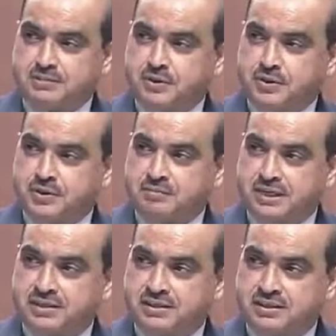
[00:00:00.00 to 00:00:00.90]

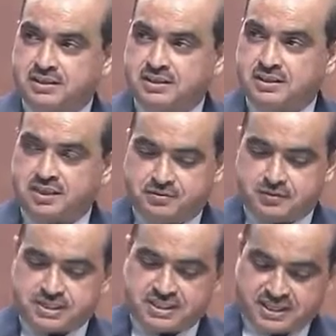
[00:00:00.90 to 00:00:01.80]
procurement, if you
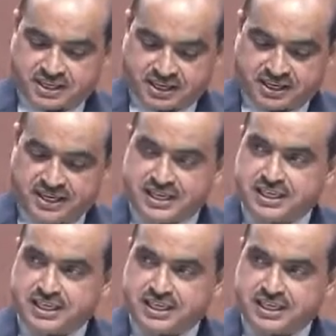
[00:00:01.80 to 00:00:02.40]
see in the current